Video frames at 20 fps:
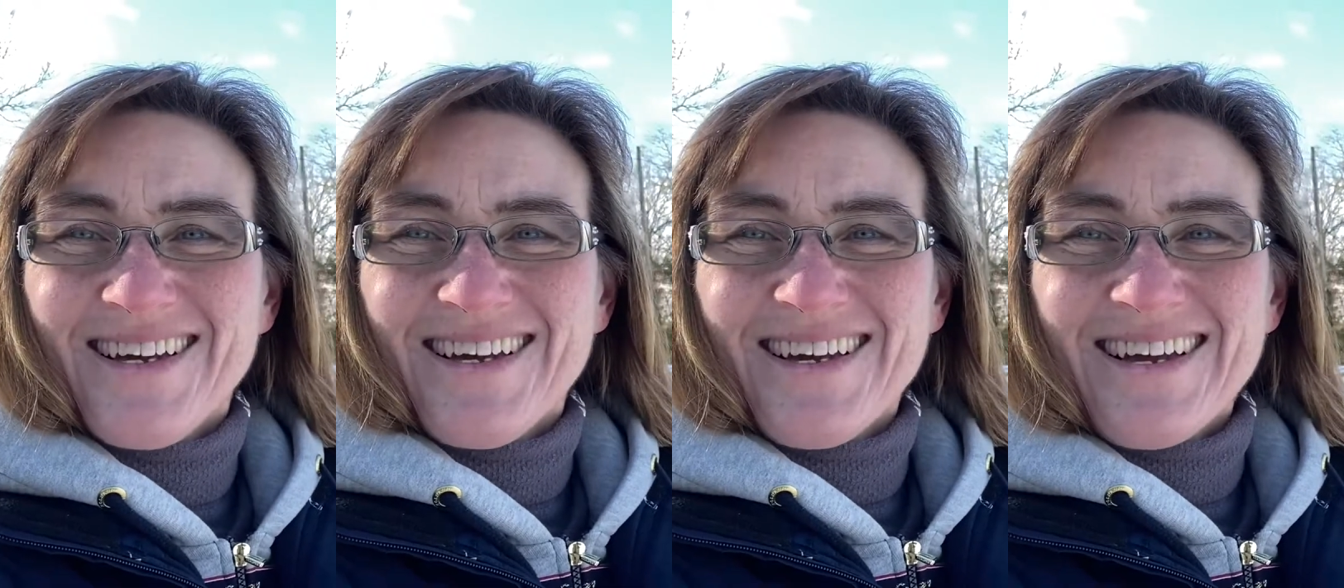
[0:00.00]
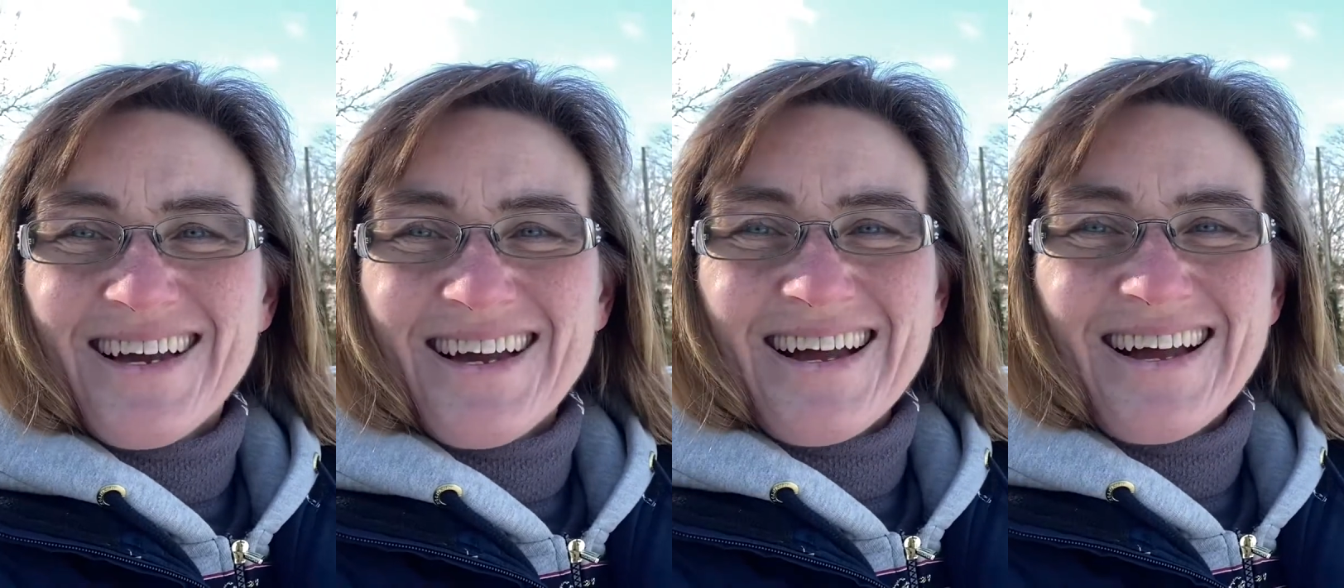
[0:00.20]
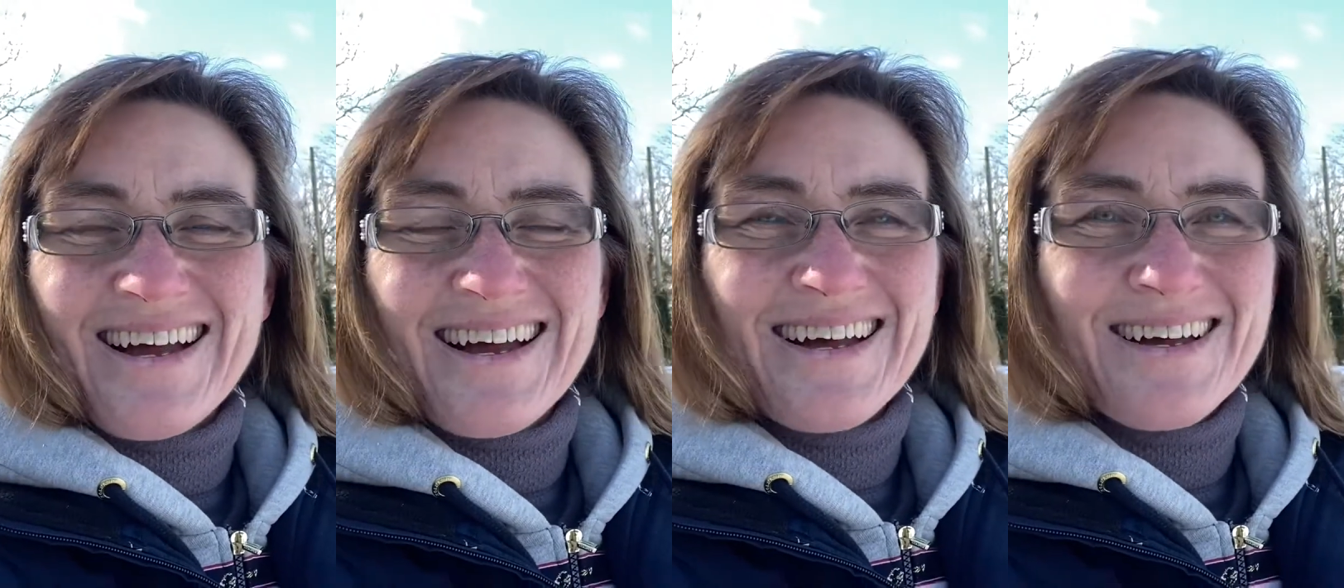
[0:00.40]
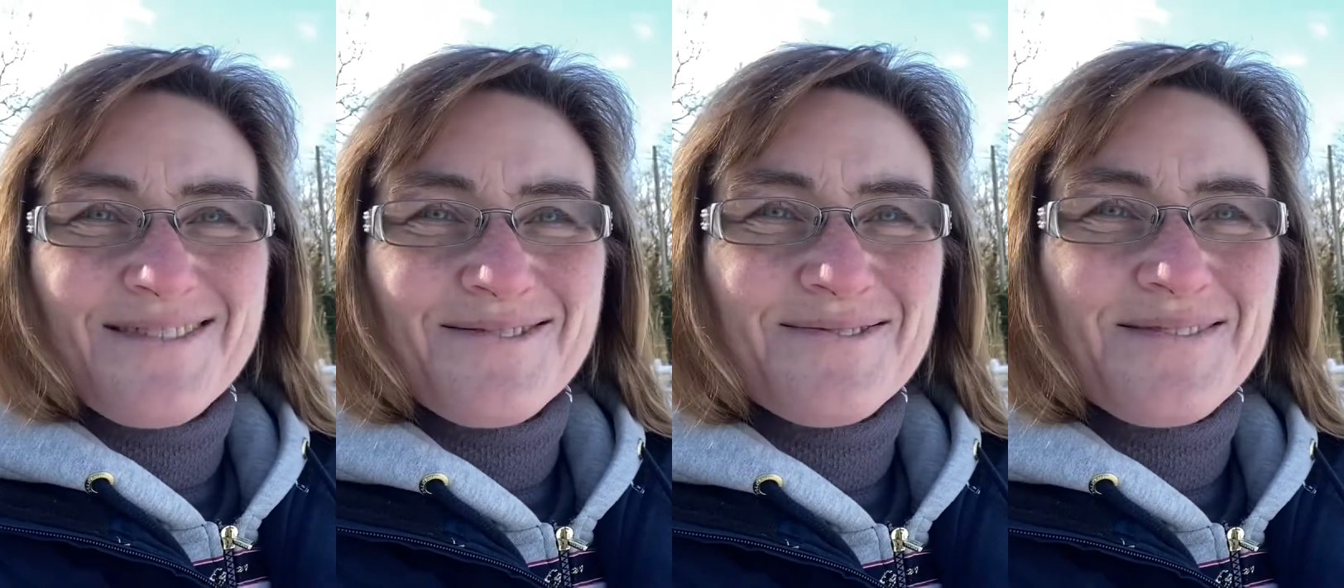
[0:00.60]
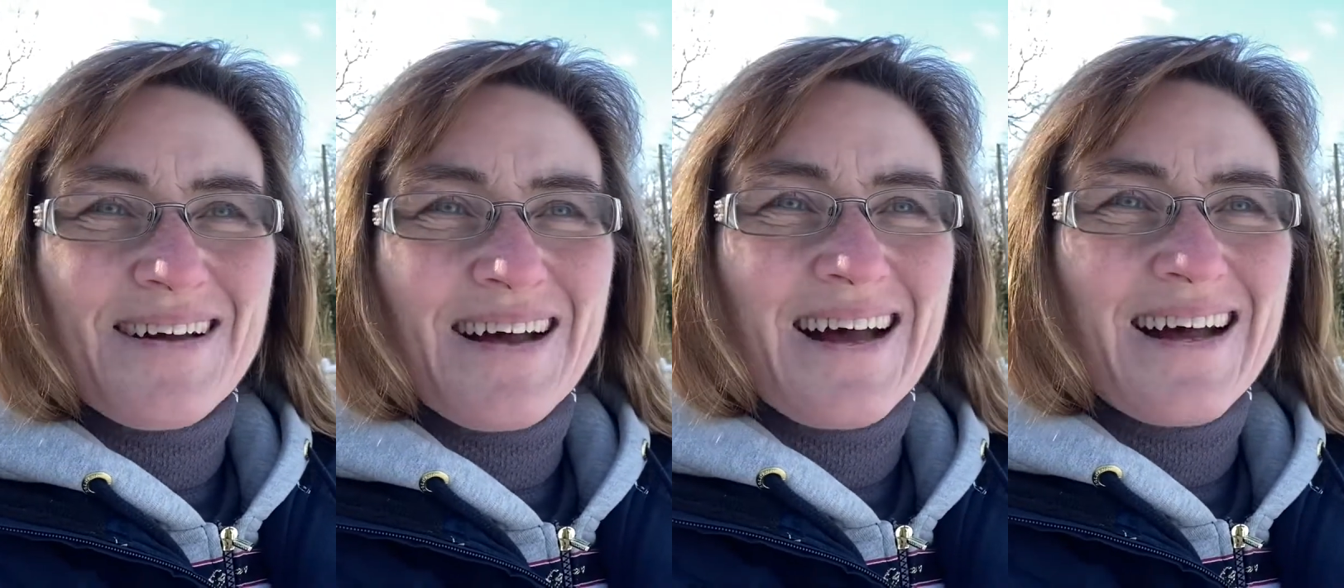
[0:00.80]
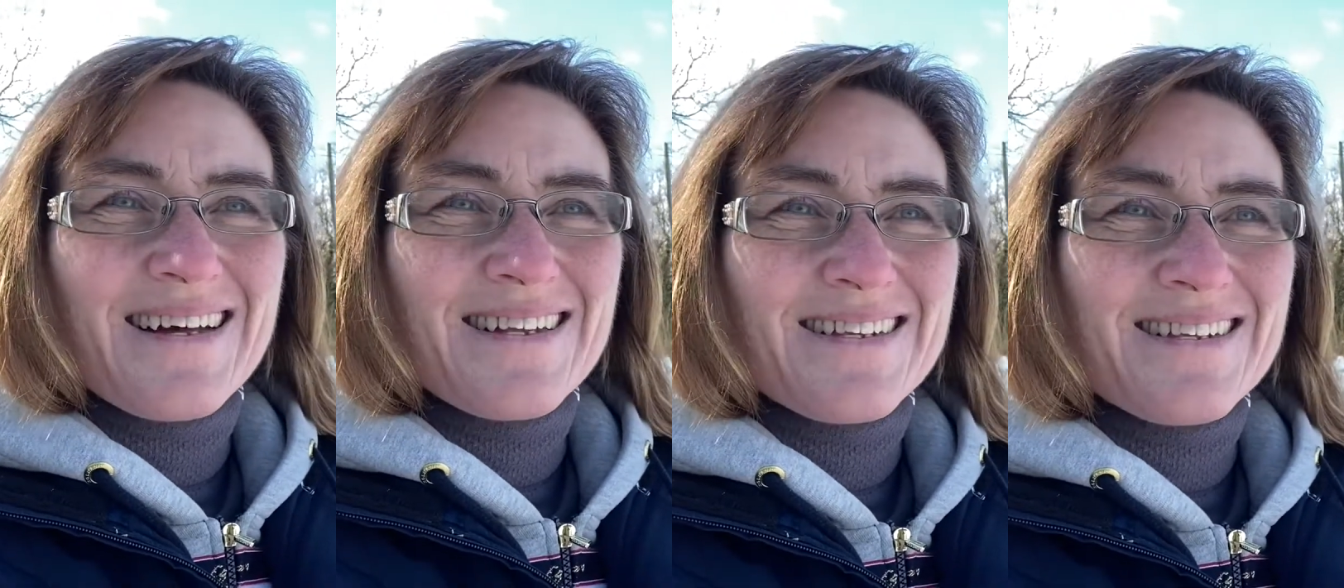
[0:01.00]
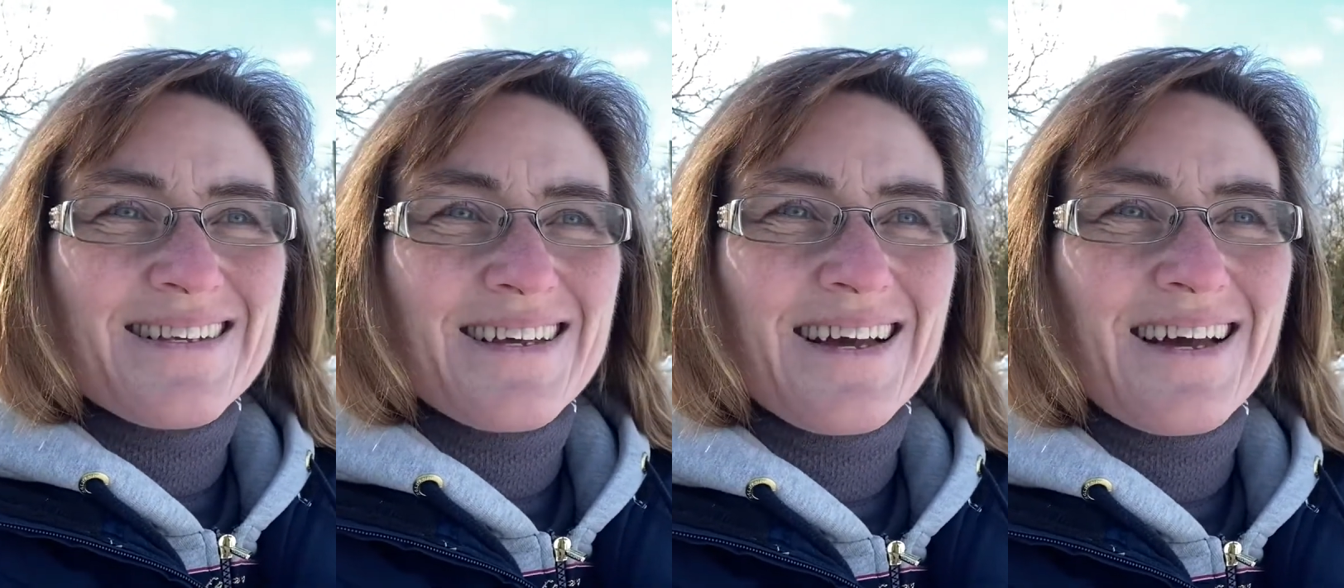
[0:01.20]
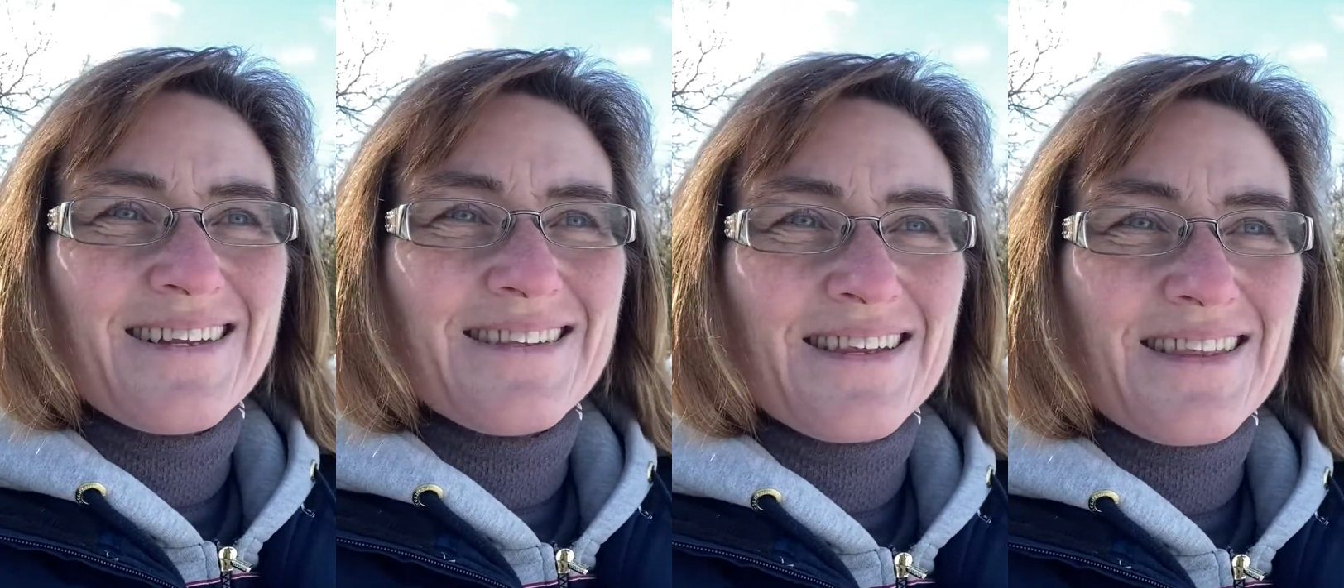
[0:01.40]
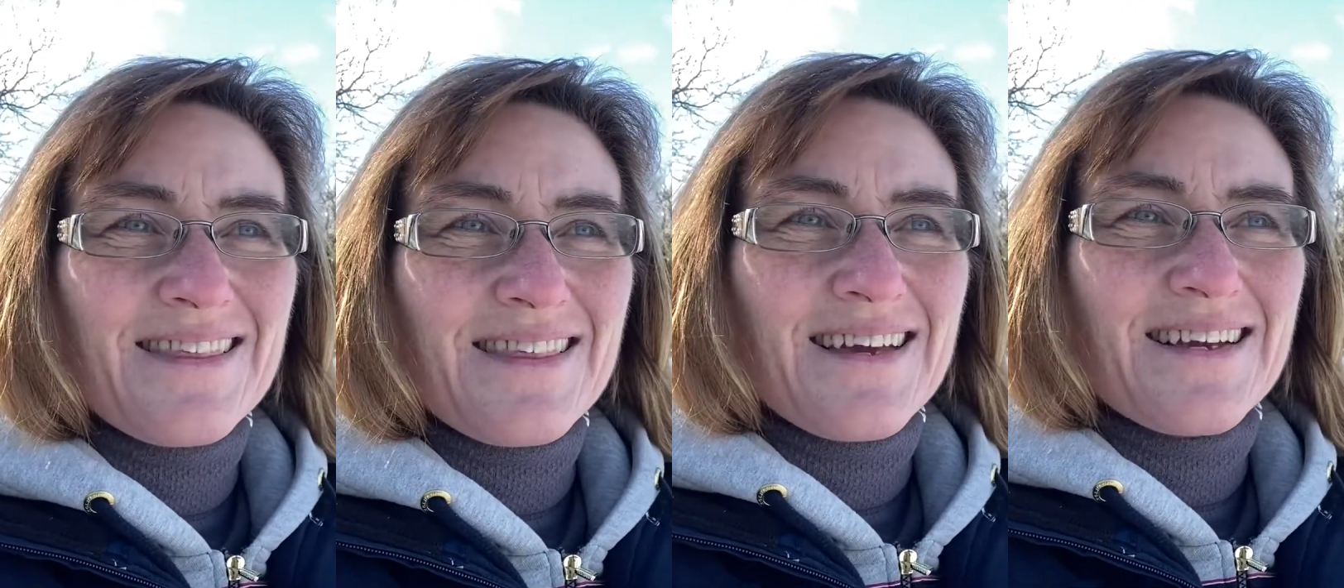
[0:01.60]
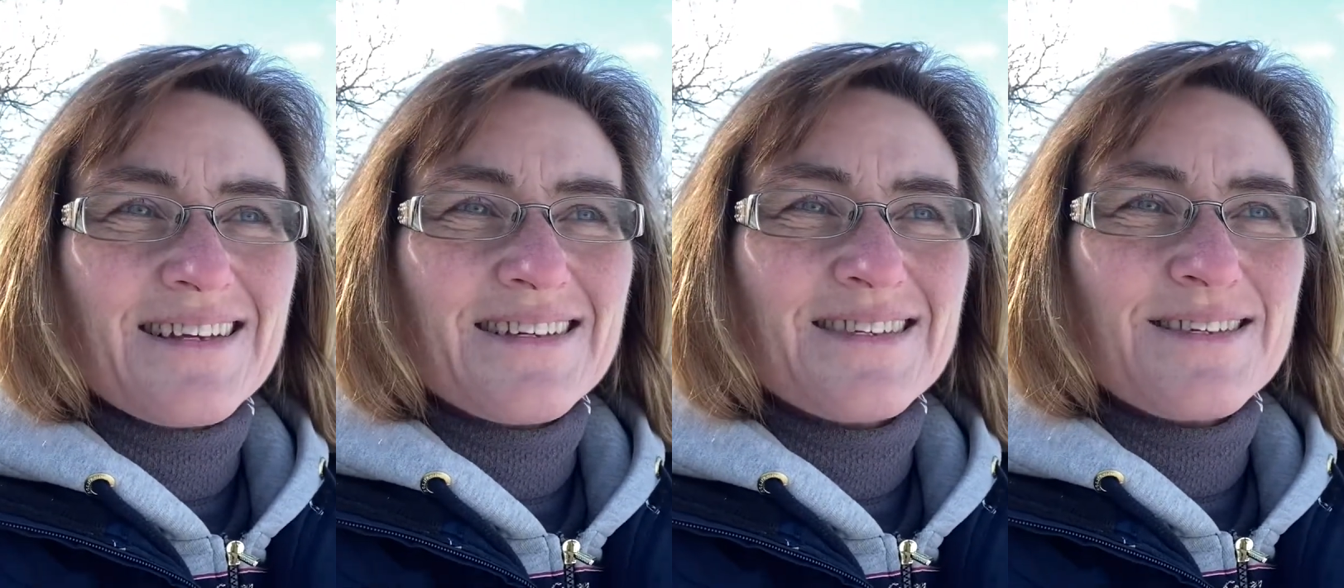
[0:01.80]
and the
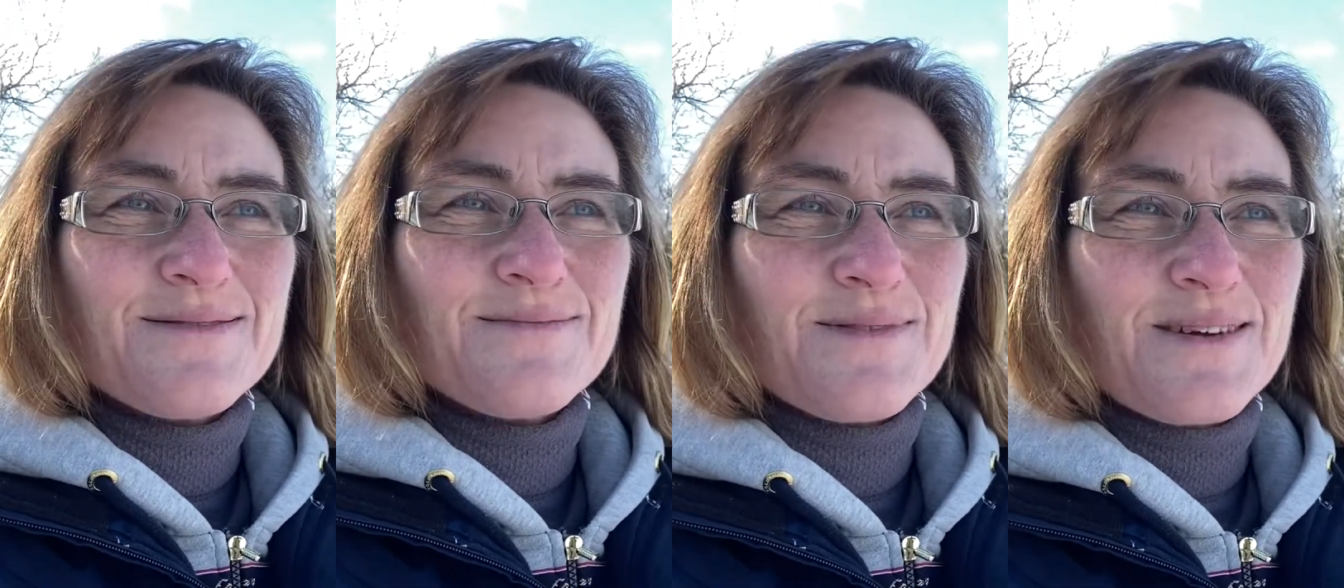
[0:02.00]
things that